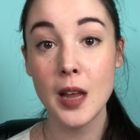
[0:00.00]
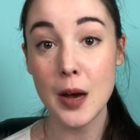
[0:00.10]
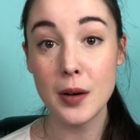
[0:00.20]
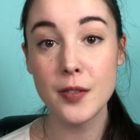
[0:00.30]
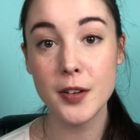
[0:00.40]

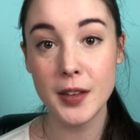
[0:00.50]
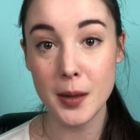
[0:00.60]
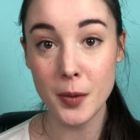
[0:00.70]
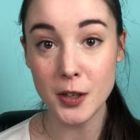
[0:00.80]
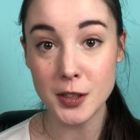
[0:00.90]
However, the
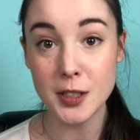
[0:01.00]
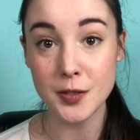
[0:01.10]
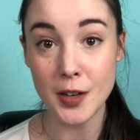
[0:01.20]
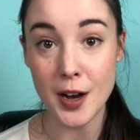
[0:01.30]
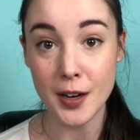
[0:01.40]
emergence of
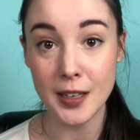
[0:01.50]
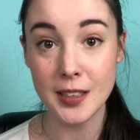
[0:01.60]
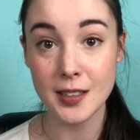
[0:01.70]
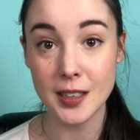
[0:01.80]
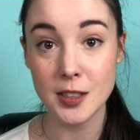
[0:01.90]

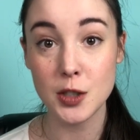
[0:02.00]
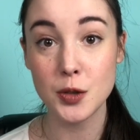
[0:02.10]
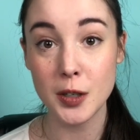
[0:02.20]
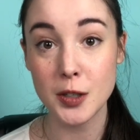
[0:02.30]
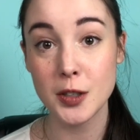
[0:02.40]
talkies led to
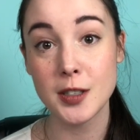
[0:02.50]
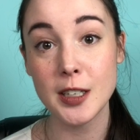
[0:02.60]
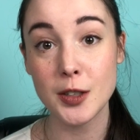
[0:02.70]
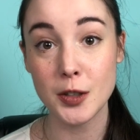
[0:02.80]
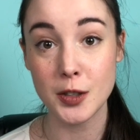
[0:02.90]
stricter
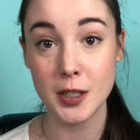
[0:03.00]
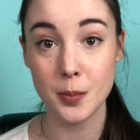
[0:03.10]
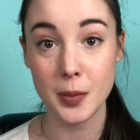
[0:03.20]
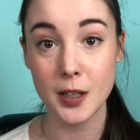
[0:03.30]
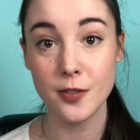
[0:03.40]

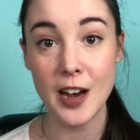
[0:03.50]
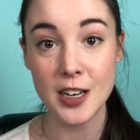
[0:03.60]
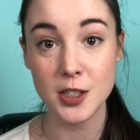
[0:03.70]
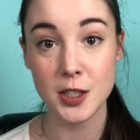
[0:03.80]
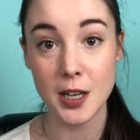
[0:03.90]
censorship by the
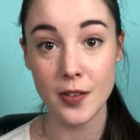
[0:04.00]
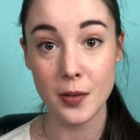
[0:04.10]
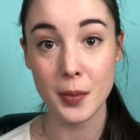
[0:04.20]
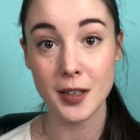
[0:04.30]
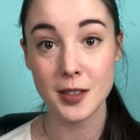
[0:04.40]
fascist
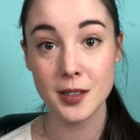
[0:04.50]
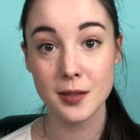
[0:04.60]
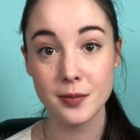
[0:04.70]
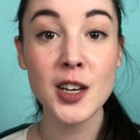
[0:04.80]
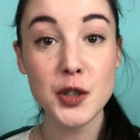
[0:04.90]
government.
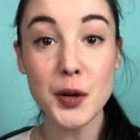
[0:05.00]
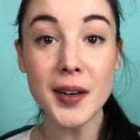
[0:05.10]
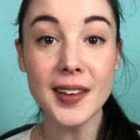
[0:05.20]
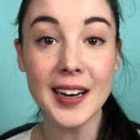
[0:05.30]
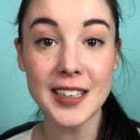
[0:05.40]

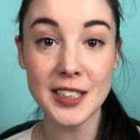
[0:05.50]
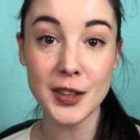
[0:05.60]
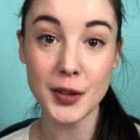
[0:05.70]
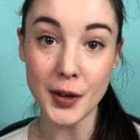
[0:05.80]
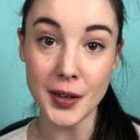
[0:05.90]
During the
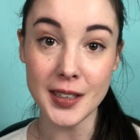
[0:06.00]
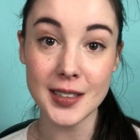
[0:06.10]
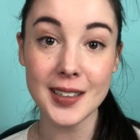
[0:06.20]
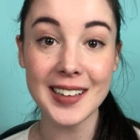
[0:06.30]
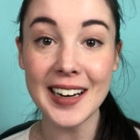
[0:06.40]

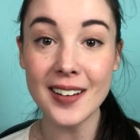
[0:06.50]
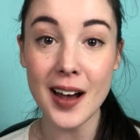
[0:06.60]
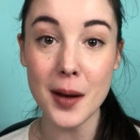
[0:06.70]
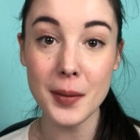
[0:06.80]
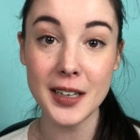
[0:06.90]
1930s, light
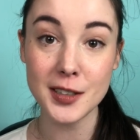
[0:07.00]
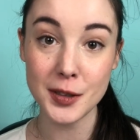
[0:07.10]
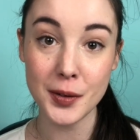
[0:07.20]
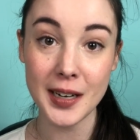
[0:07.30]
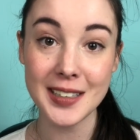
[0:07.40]
comedies
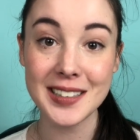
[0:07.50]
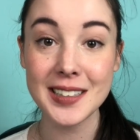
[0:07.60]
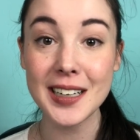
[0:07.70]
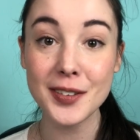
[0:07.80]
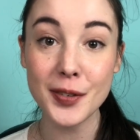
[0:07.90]
known as
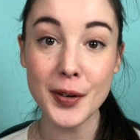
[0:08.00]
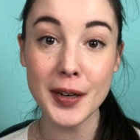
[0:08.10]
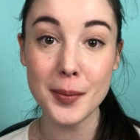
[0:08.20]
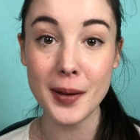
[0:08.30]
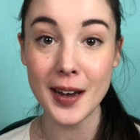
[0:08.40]

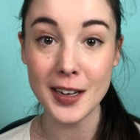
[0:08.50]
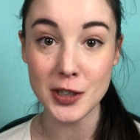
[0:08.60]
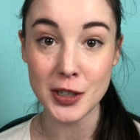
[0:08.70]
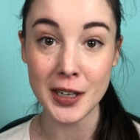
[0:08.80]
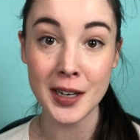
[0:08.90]
Telefoni
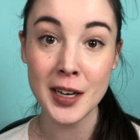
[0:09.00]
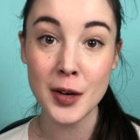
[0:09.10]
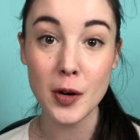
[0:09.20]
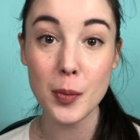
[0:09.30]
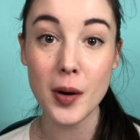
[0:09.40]
Bianchi
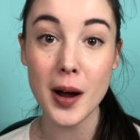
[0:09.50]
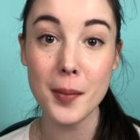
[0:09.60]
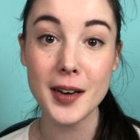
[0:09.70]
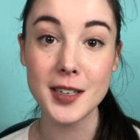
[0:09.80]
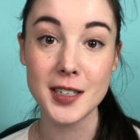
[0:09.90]
were
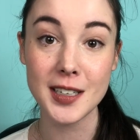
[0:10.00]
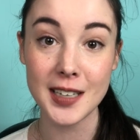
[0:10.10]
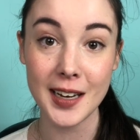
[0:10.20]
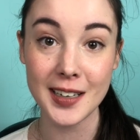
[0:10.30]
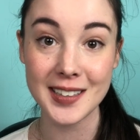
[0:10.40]
prominent in
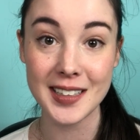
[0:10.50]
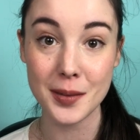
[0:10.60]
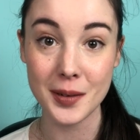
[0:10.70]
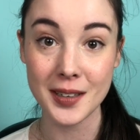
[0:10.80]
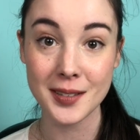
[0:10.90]
Italian
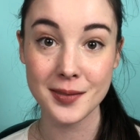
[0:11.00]
cinema.